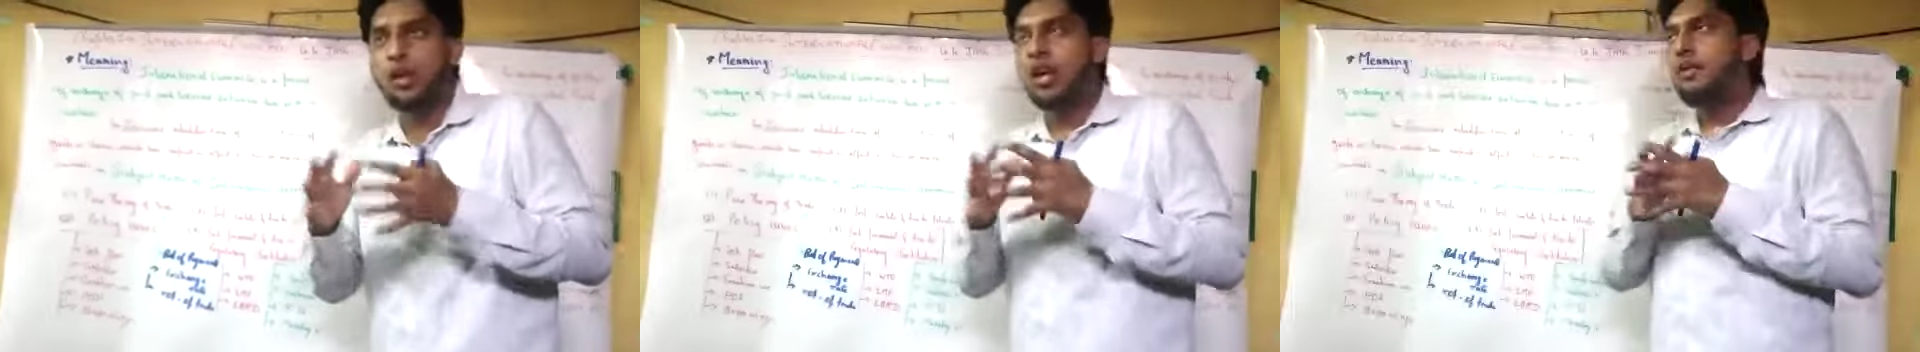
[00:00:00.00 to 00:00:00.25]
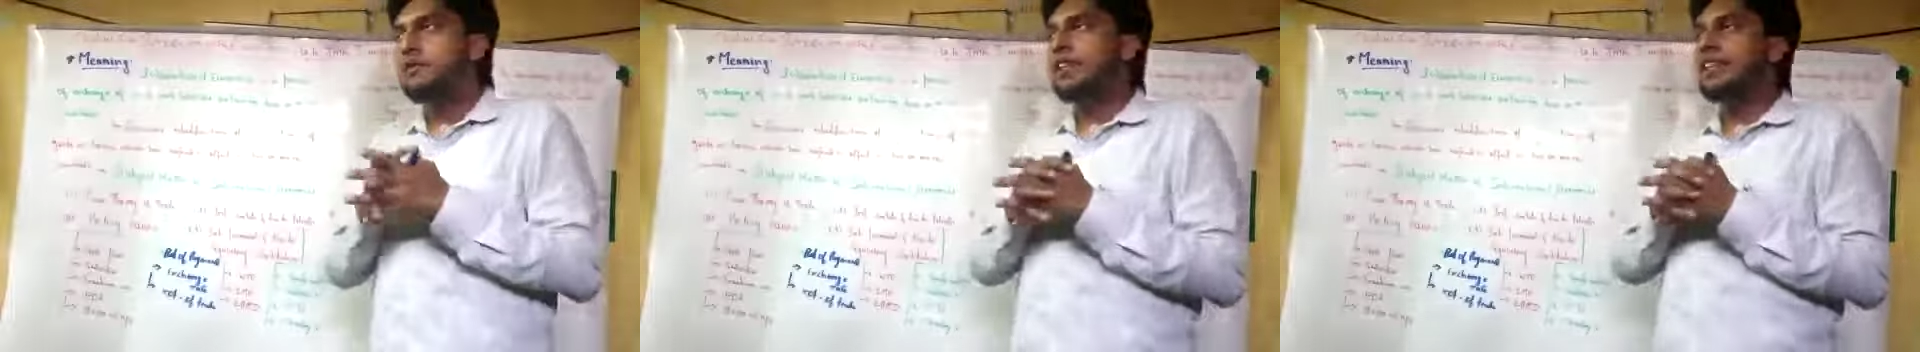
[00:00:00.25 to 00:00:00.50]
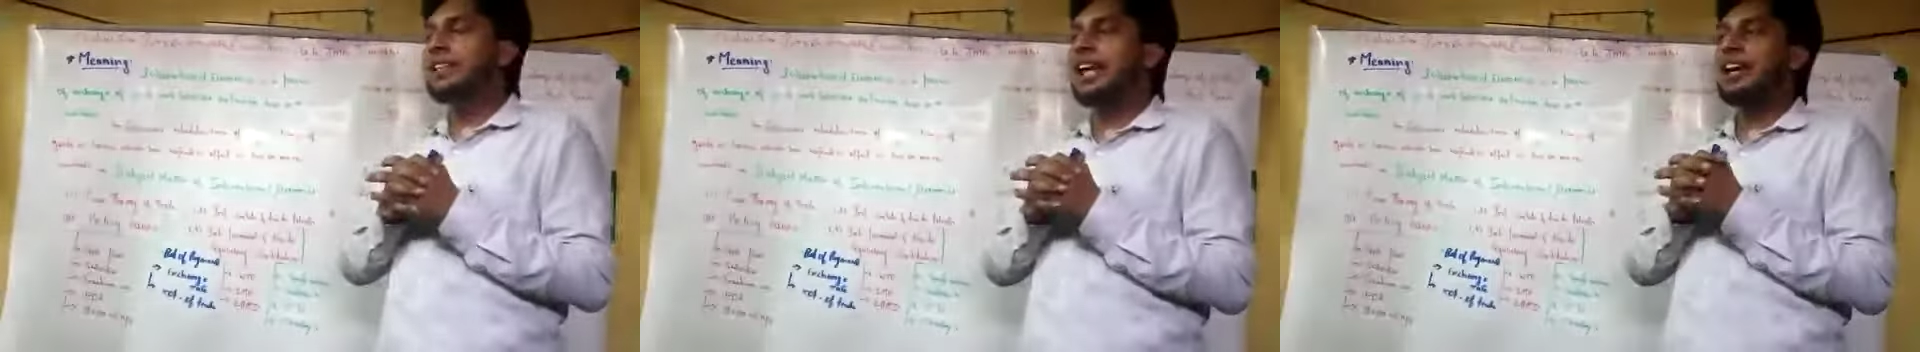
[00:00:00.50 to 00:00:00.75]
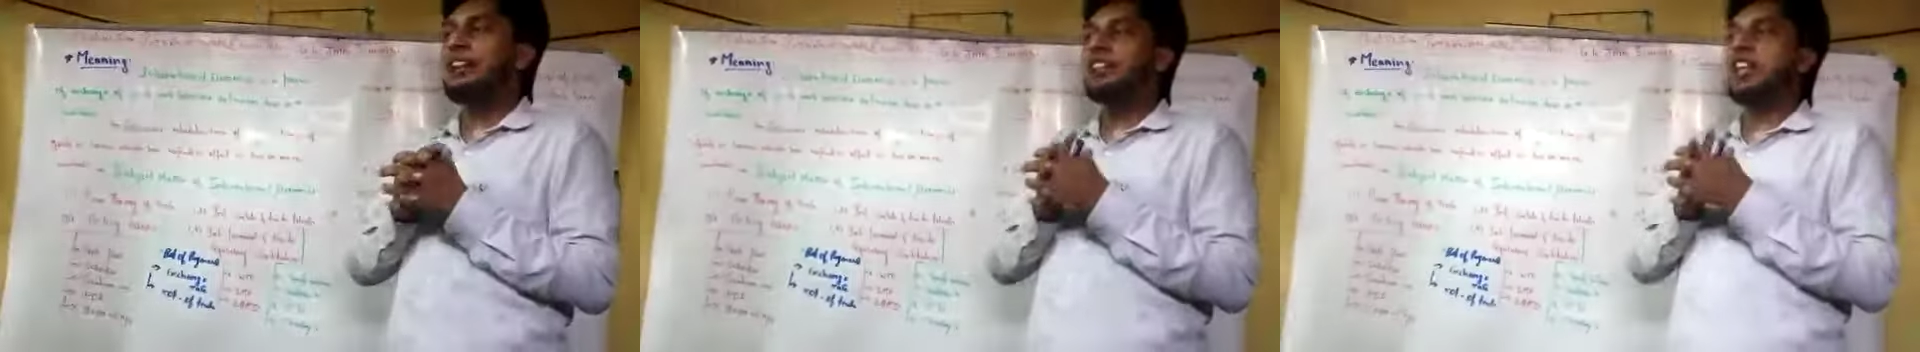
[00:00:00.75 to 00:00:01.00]
where
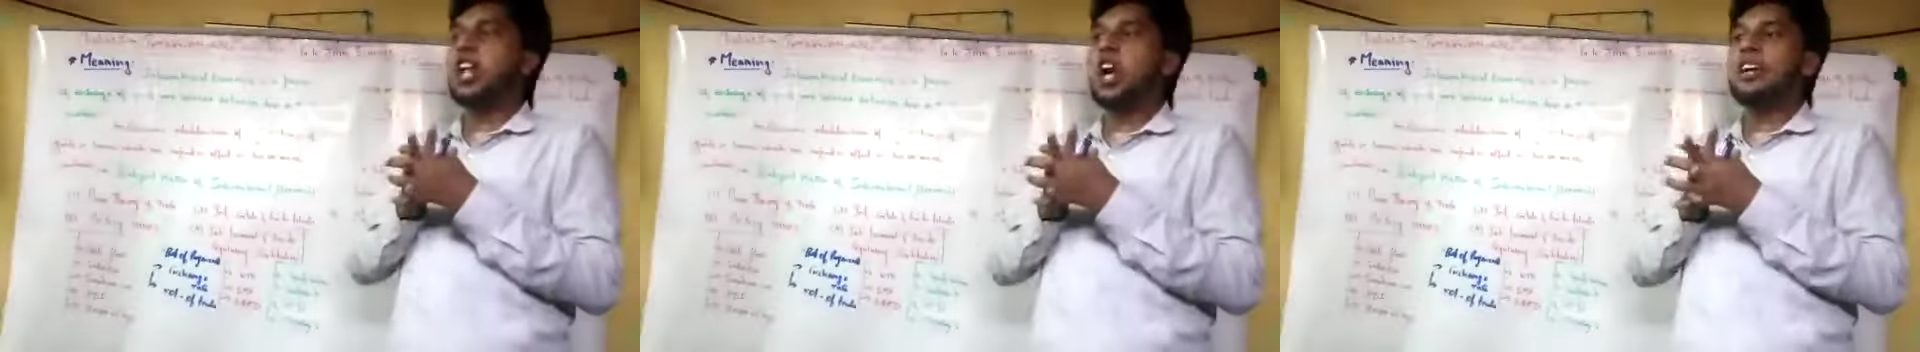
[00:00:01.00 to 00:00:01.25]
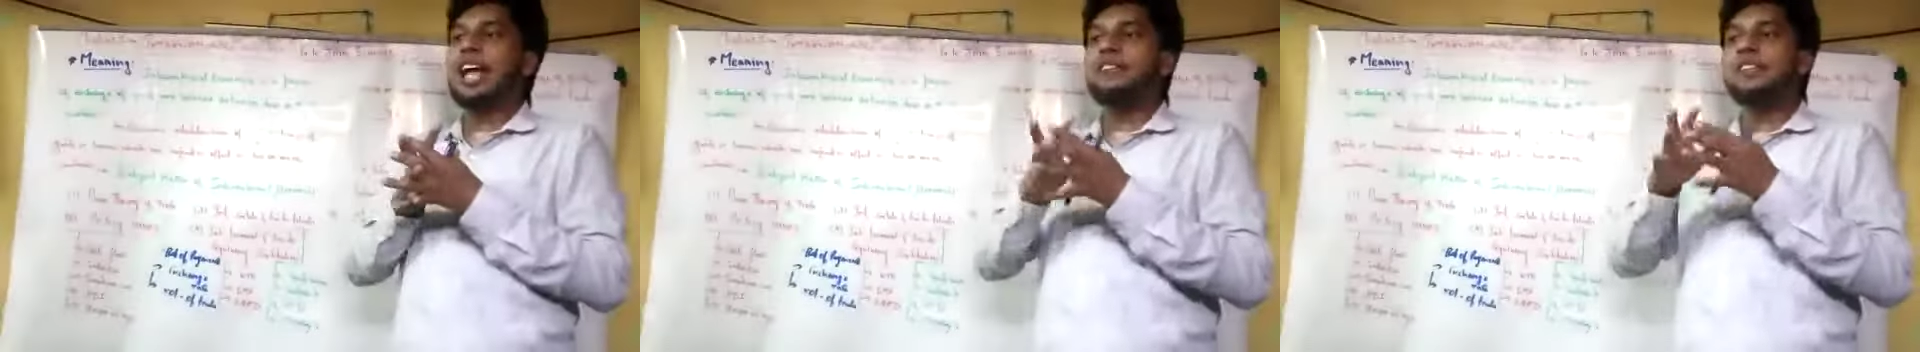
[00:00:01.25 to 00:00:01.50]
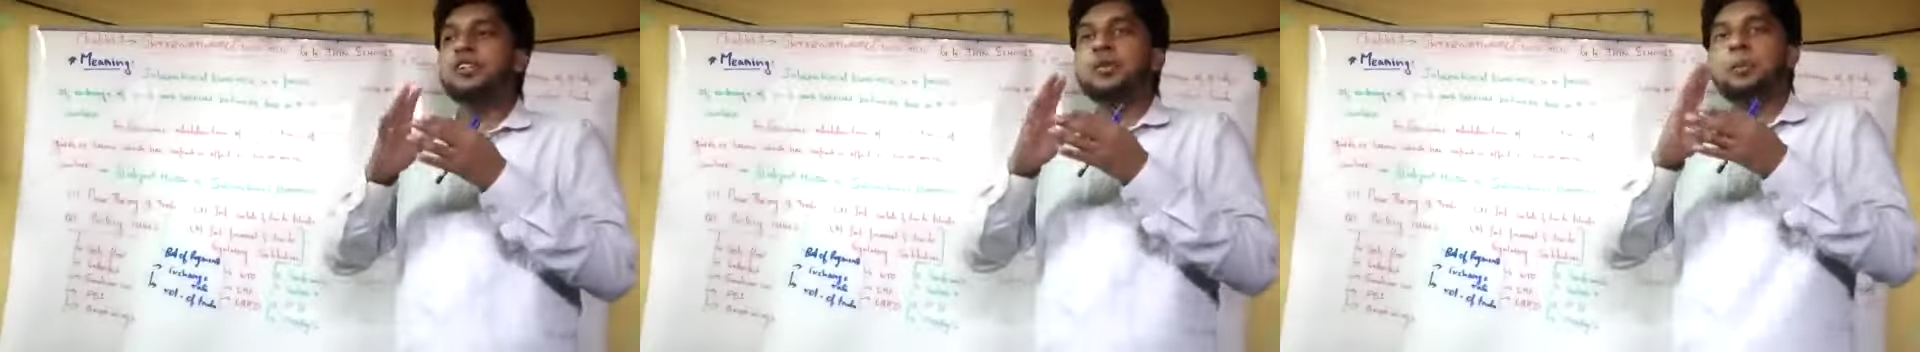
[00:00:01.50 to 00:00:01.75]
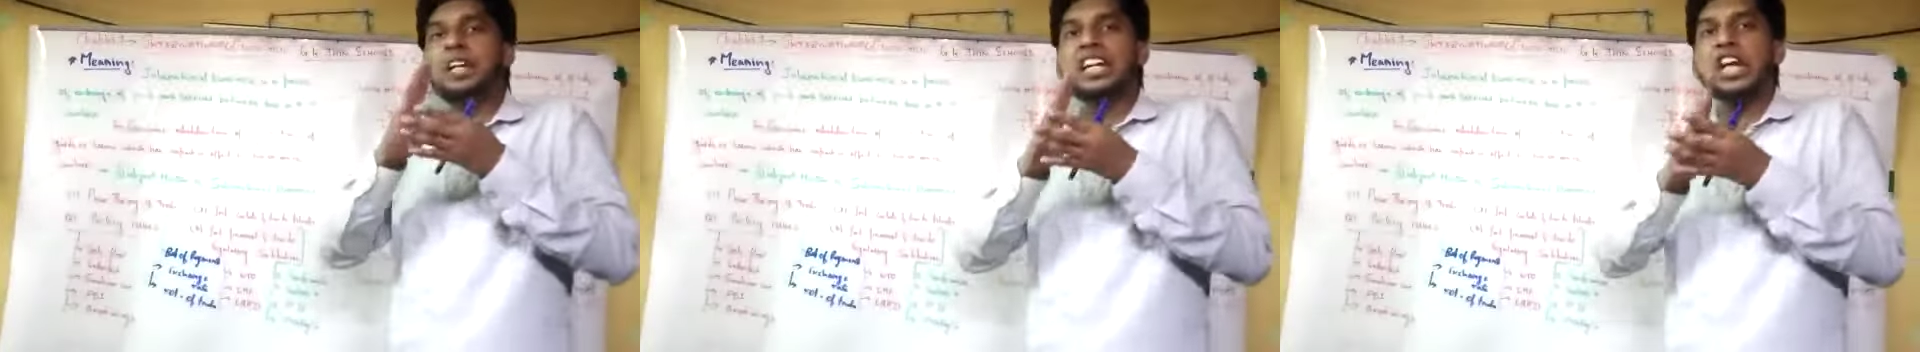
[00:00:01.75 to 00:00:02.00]
there will not have a
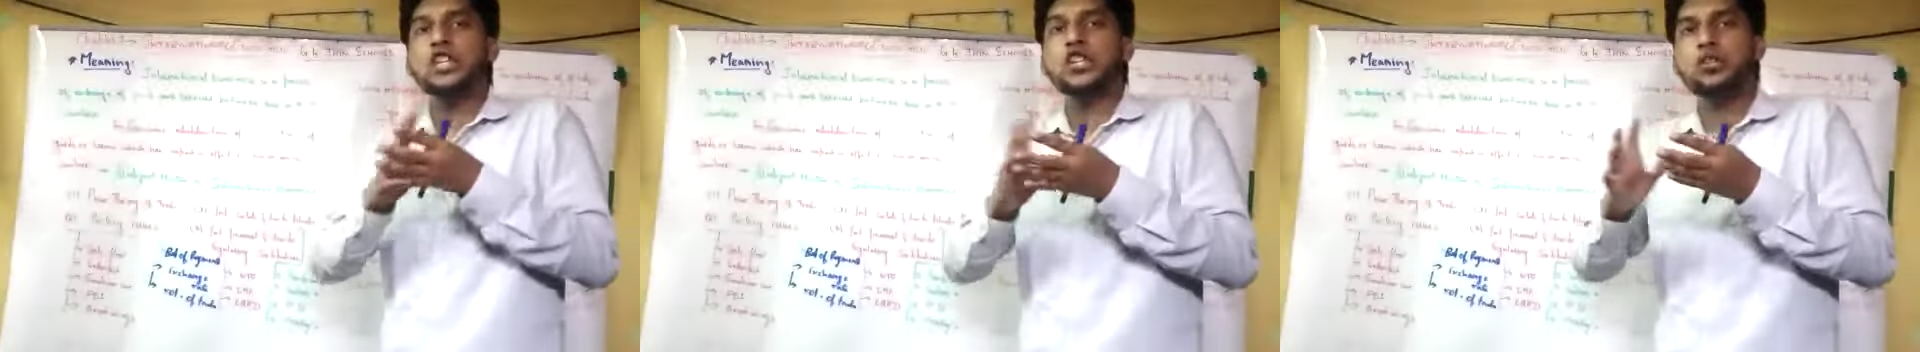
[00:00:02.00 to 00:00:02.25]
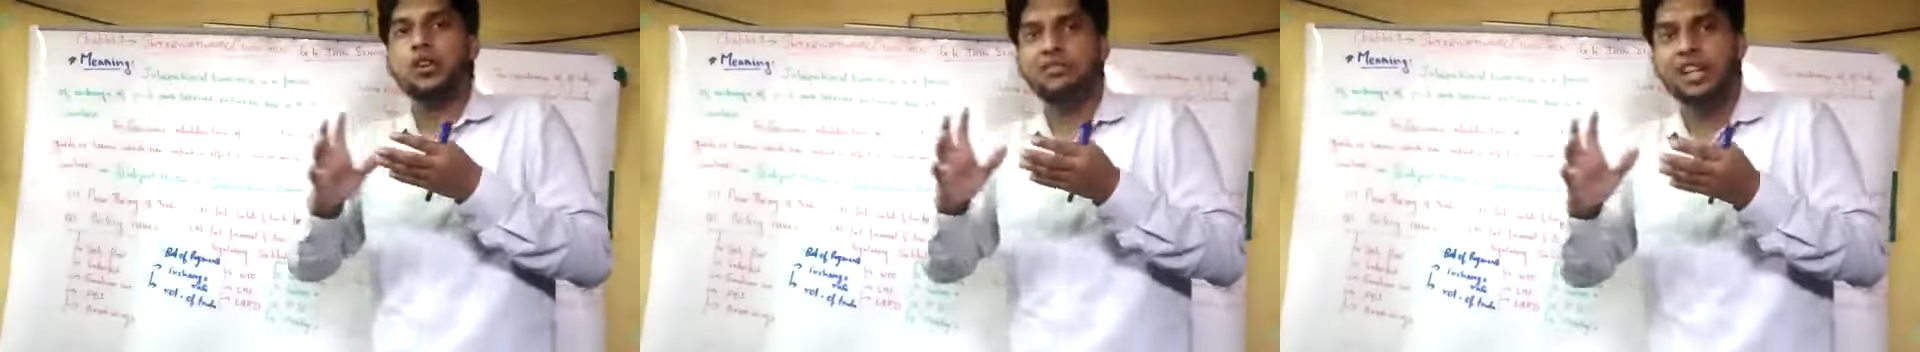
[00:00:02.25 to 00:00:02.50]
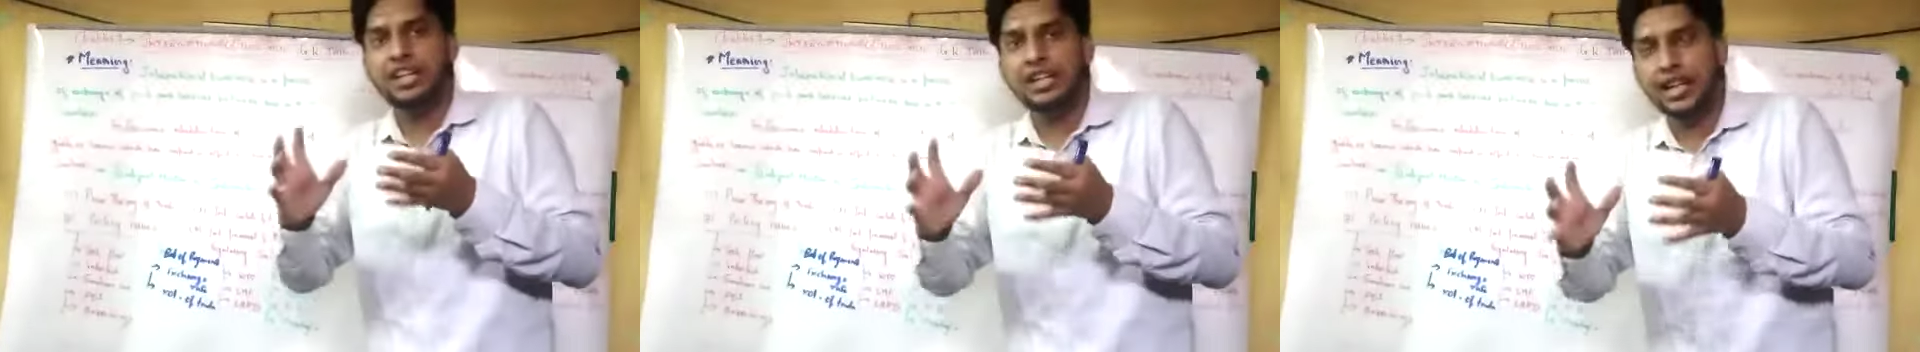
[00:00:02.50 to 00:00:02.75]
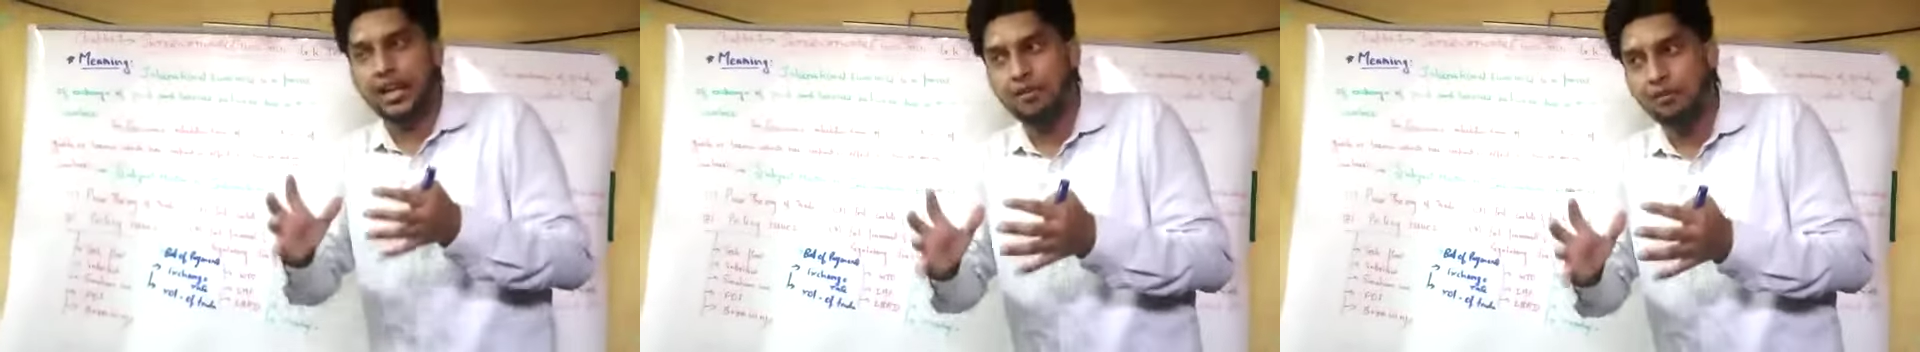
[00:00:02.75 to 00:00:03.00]
duplication of any
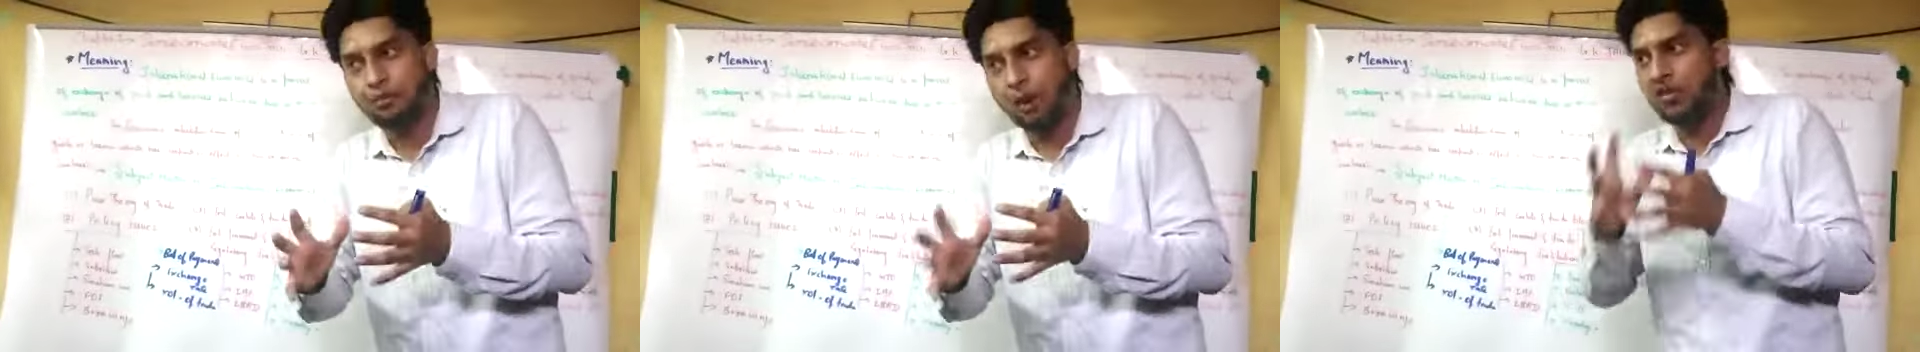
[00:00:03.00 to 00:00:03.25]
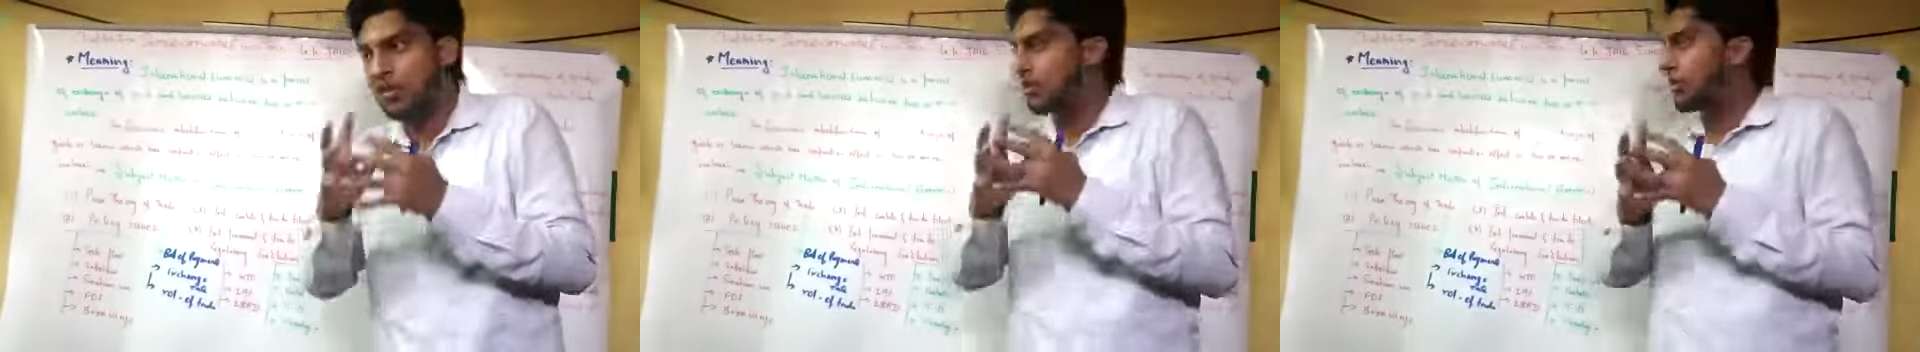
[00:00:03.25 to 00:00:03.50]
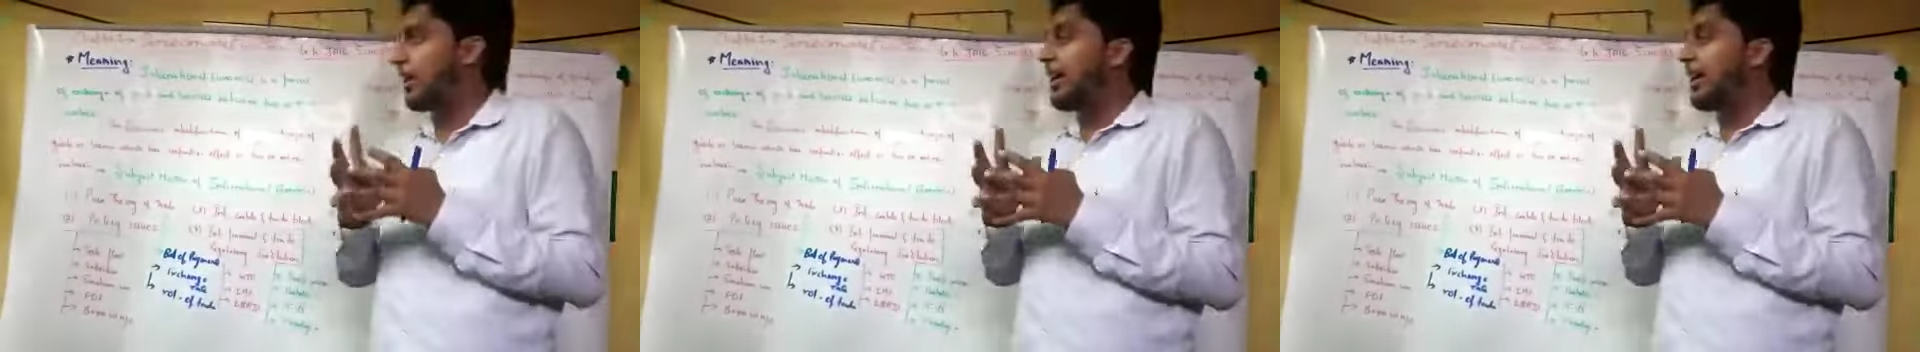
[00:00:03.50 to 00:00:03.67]
kind of product,